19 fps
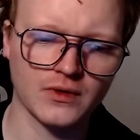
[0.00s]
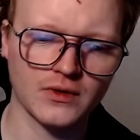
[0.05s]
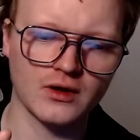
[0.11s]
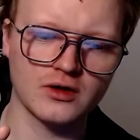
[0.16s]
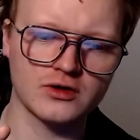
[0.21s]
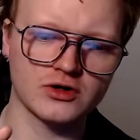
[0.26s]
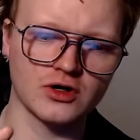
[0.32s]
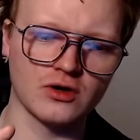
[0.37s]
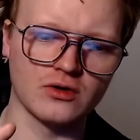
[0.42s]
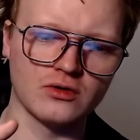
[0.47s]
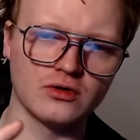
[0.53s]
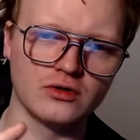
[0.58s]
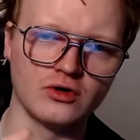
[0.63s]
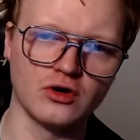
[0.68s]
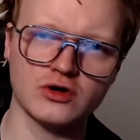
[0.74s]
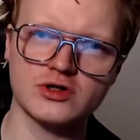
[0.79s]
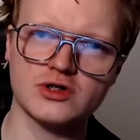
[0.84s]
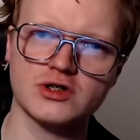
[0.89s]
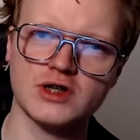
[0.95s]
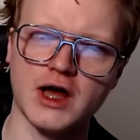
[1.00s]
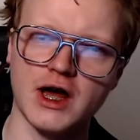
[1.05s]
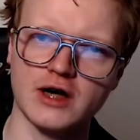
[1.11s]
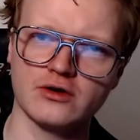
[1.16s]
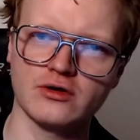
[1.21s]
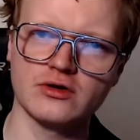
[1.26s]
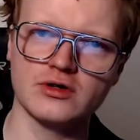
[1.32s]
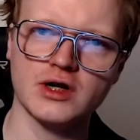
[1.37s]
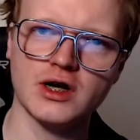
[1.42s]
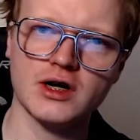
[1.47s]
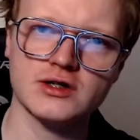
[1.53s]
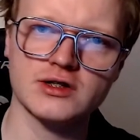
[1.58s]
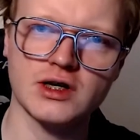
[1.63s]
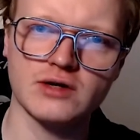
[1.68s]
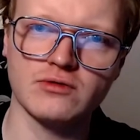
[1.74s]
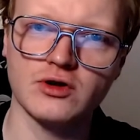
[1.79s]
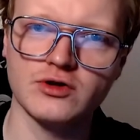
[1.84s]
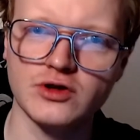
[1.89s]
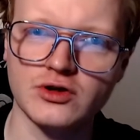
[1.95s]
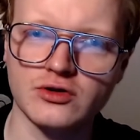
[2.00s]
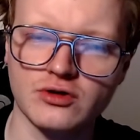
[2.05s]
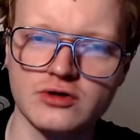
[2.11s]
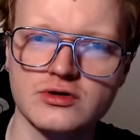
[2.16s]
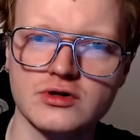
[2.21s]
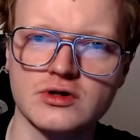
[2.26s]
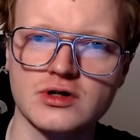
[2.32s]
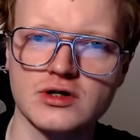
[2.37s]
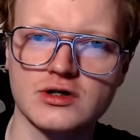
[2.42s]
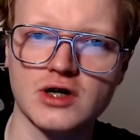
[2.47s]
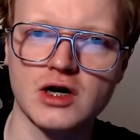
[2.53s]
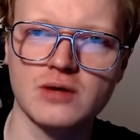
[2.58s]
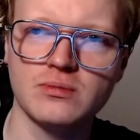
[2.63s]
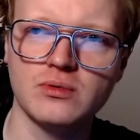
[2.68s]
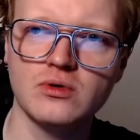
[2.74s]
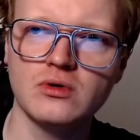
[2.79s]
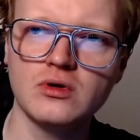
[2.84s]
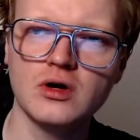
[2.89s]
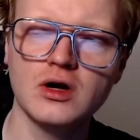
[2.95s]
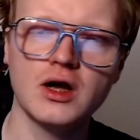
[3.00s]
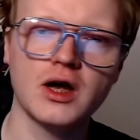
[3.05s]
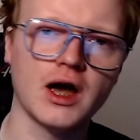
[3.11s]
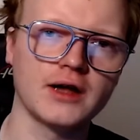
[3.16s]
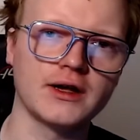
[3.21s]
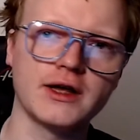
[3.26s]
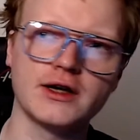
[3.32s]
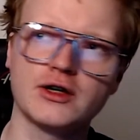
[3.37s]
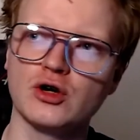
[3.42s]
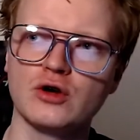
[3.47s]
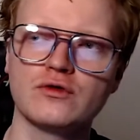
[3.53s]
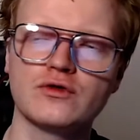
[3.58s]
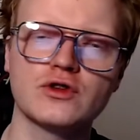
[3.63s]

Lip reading: So Noxus aggro decks, they run the Crimson Disciple, and they go for the